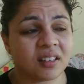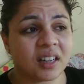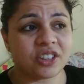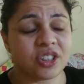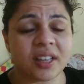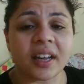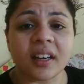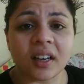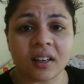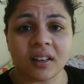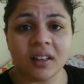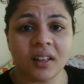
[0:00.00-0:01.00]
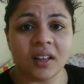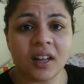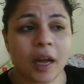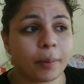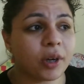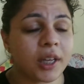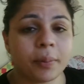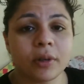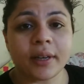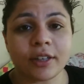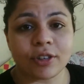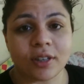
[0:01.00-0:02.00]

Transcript: I just hate it. I'm not able to enjoy